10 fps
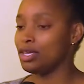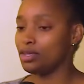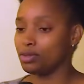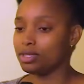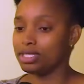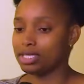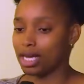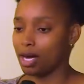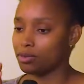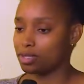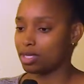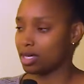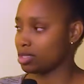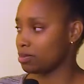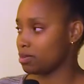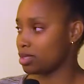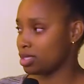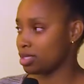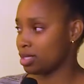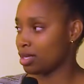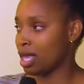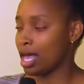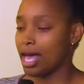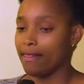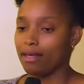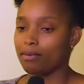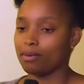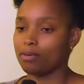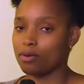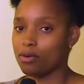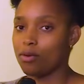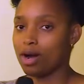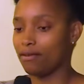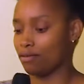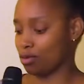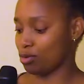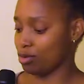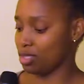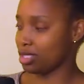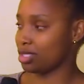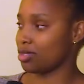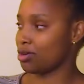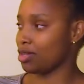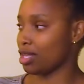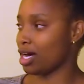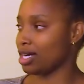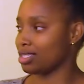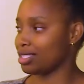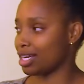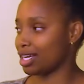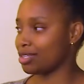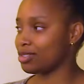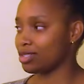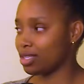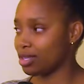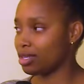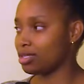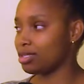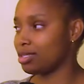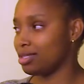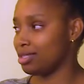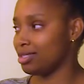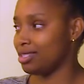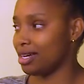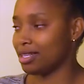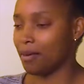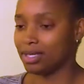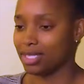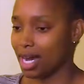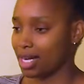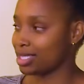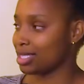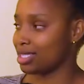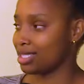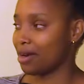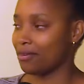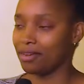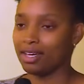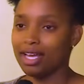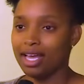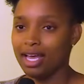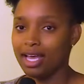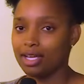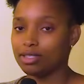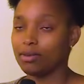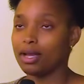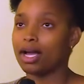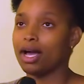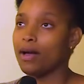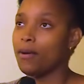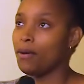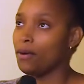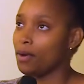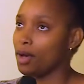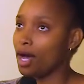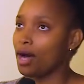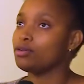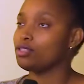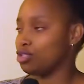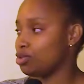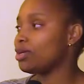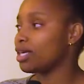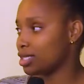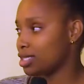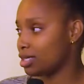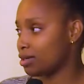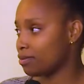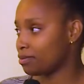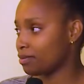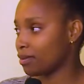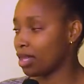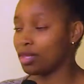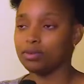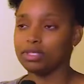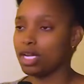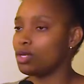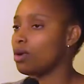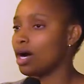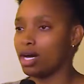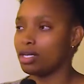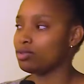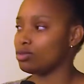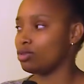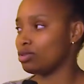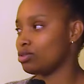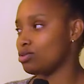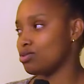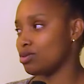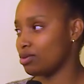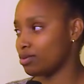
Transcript: You would count their ribs. And there are people who have rolls on their hands, like you see that tummy tucks and stuff. And you're like, how did you get here? And they will tell you, I do not know.